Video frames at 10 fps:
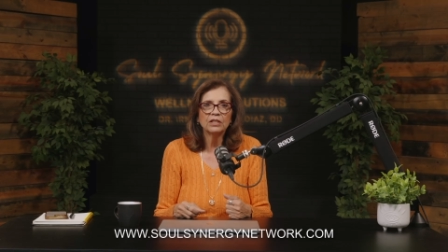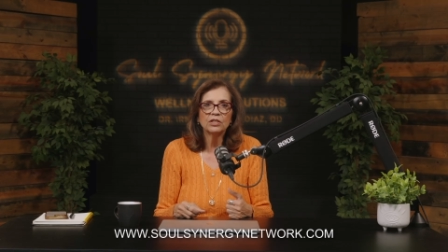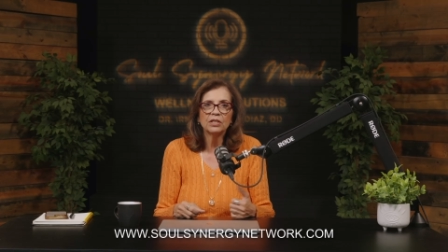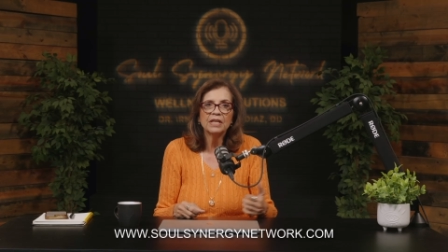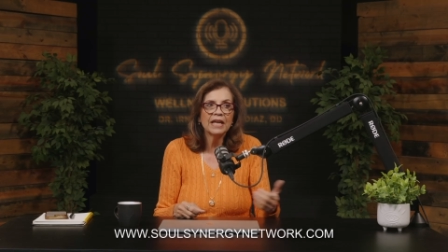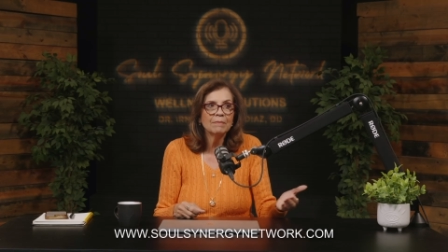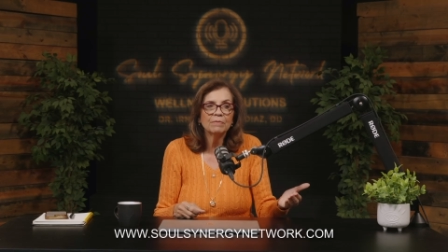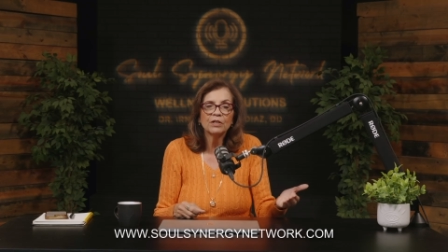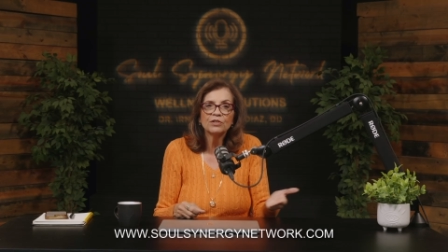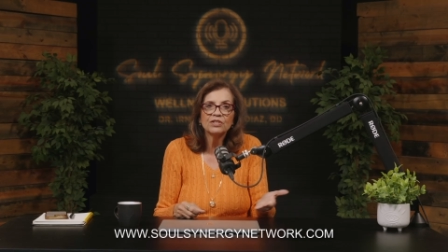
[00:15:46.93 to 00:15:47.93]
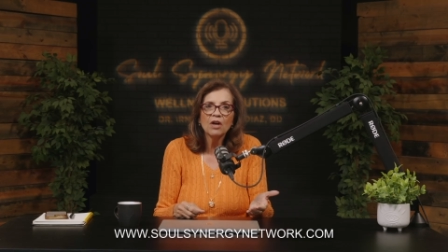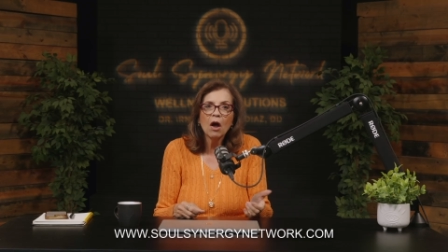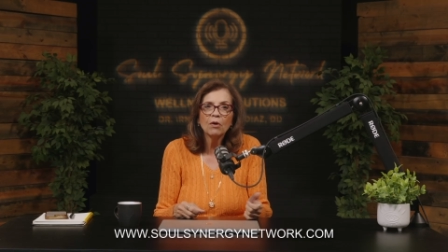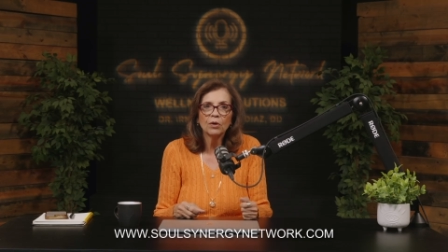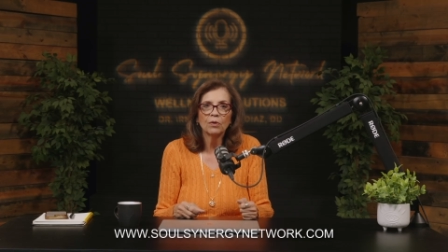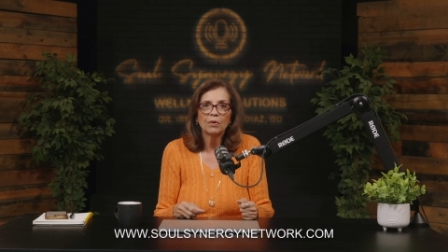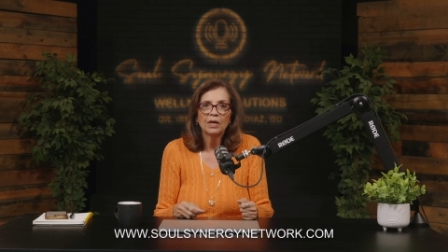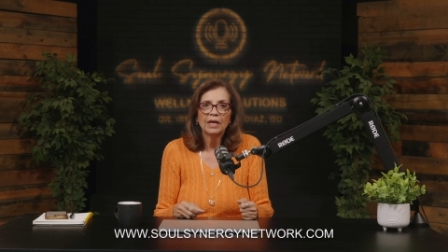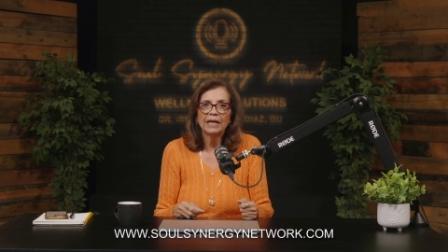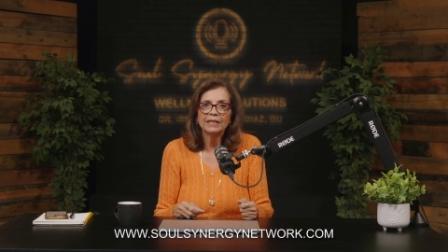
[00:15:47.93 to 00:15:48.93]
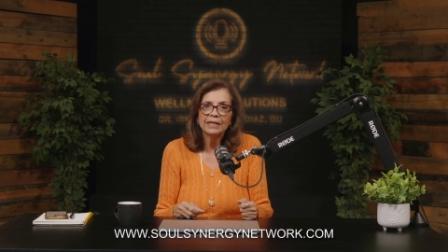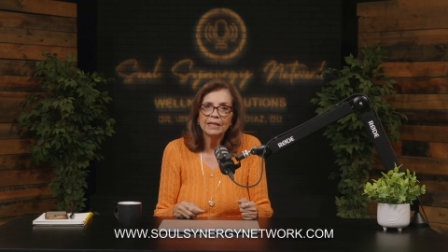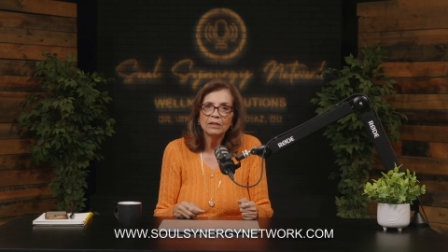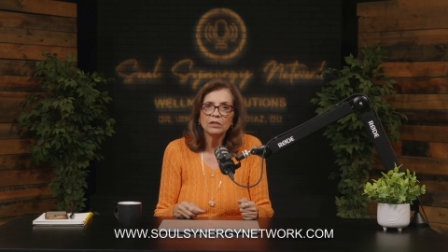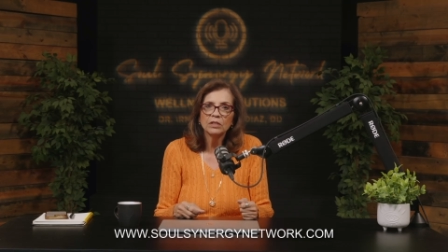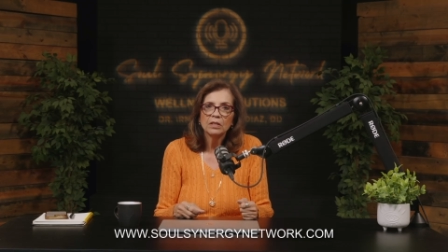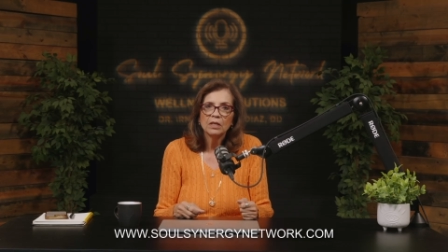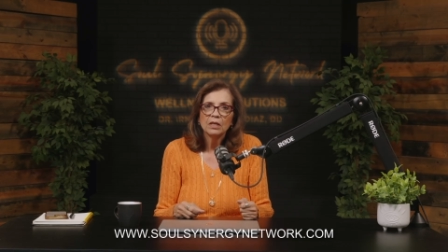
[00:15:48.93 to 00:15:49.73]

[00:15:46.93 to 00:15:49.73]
to name their sorrow and guilt,